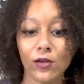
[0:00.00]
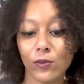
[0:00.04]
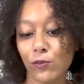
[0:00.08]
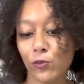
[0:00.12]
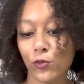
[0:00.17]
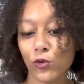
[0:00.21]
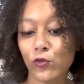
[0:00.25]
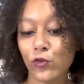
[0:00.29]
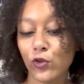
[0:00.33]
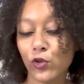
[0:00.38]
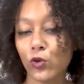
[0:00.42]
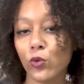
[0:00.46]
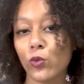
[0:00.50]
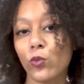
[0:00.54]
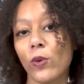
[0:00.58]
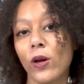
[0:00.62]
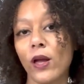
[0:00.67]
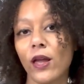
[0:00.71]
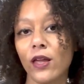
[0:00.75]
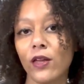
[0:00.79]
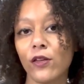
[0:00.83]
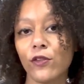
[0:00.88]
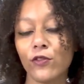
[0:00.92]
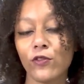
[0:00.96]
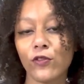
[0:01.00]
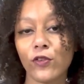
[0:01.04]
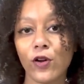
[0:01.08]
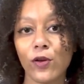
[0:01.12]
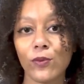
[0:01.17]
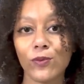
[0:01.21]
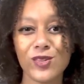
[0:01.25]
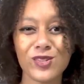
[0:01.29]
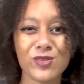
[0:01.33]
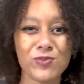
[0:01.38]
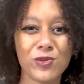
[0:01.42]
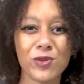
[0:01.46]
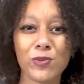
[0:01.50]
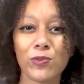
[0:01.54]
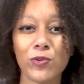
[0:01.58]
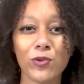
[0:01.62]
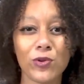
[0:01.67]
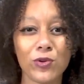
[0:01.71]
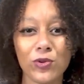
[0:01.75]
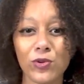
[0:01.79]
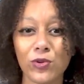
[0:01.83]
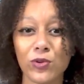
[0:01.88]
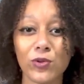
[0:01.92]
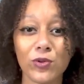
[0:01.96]
move you away from these
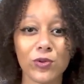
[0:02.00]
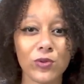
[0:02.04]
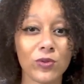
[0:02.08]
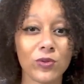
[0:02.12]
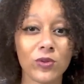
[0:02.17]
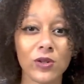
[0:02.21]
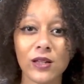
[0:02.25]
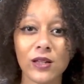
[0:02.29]
people who